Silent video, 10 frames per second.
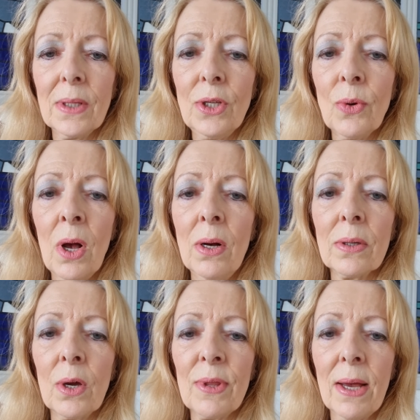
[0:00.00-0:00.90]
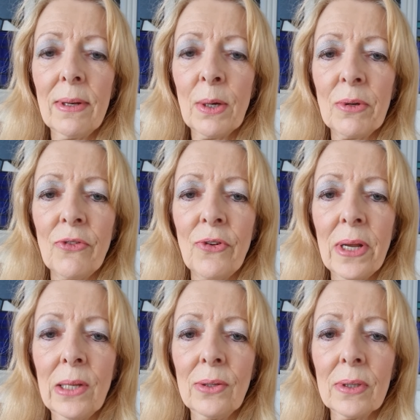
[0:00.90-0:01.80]
you can't go without liquid for
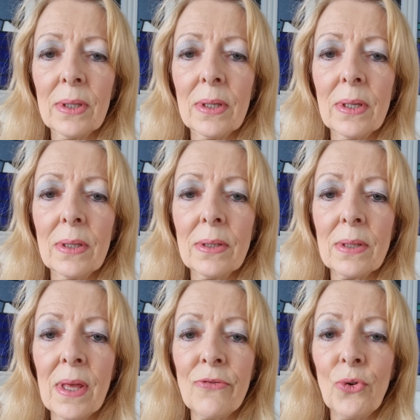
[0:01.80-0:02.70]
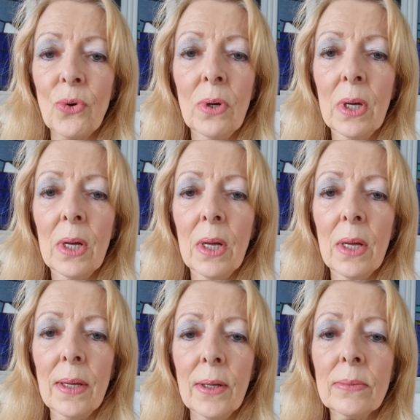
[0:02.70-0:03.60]
very long. Uh, therefore,
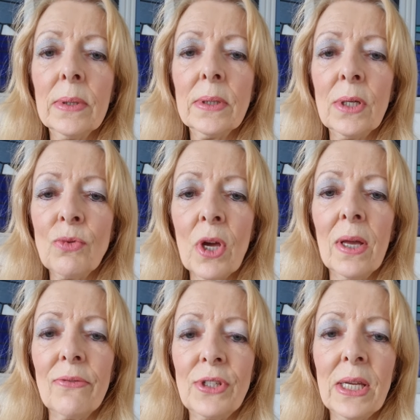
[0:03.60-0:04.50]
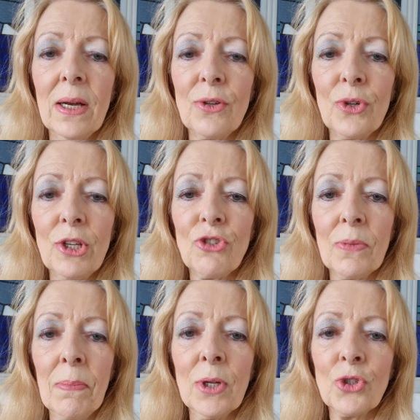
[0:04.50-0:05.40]
you know, you die of
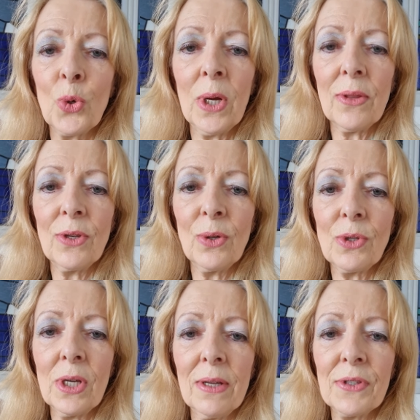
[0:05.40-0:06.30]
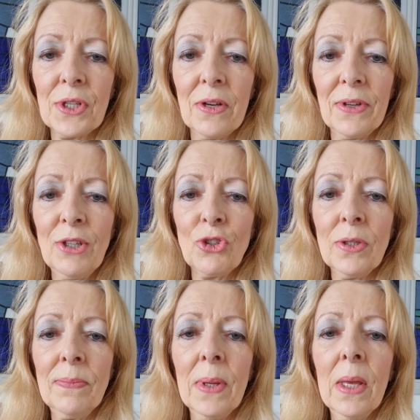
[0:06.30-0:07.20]
dehydration much quicker than you'll die of
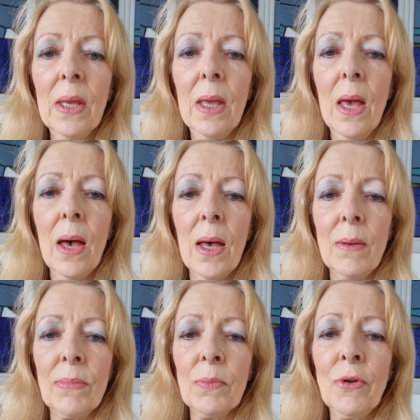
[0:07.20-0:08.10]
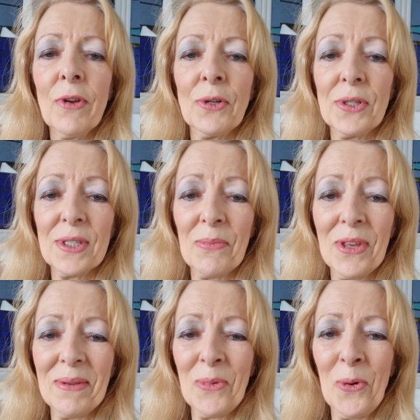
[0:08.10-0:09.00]
starvation. Um, but moving on to
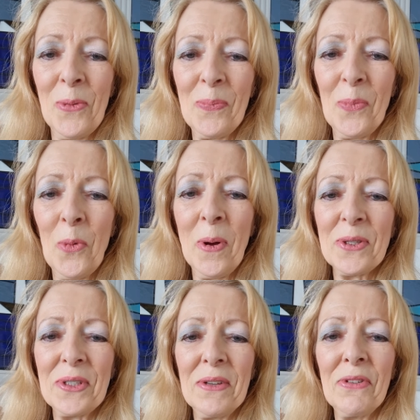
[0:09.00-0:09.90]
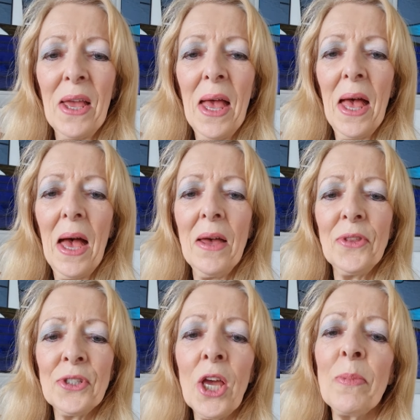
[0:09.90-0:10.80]
something more, more positive, uh,
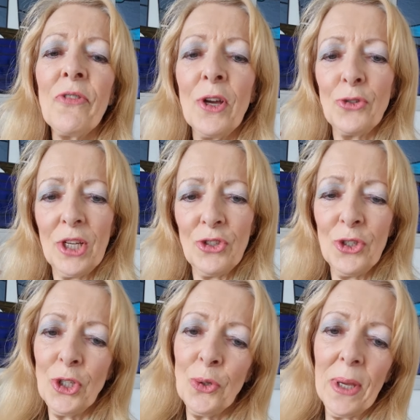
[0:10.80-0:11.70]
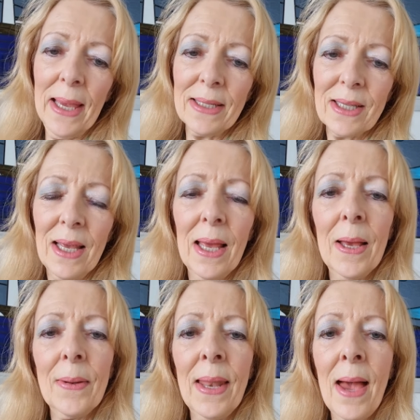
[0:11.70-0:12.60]
the type of hydration that you get.
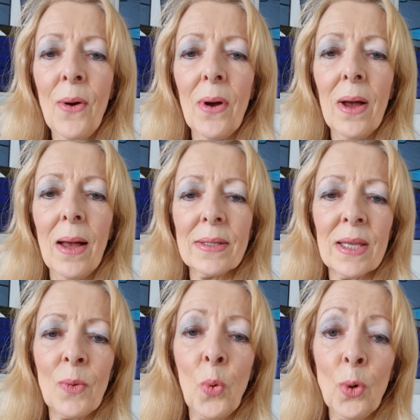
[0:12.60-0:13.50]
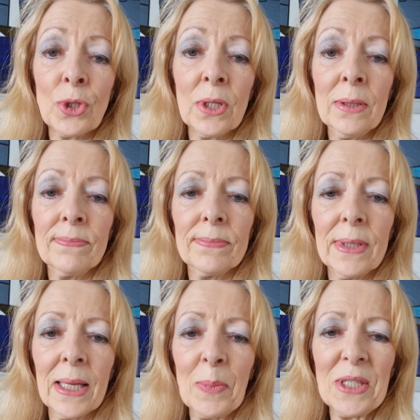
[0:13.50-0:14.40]
Now, say water
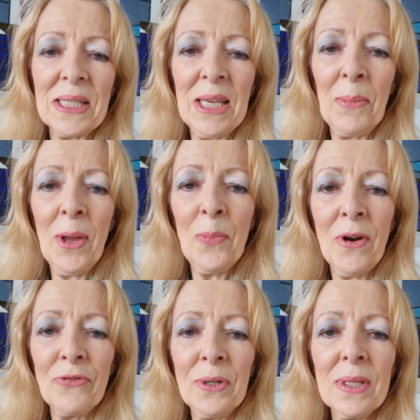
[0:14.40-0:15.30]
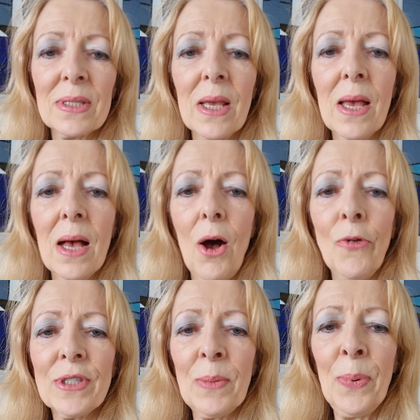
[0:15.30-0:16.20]
and cups of tea are my preference.
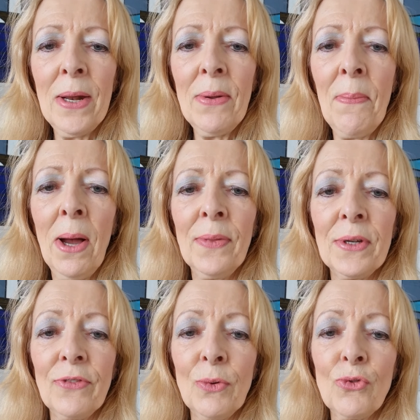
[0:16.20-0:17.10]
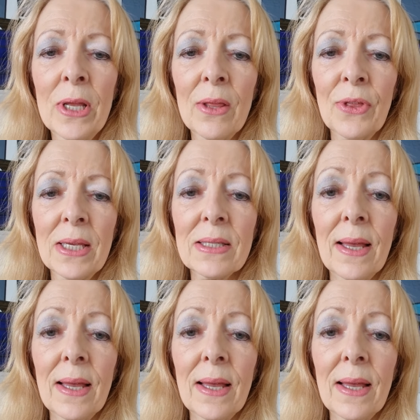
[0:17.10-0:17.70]
Obviously, bear in mind that if you drink things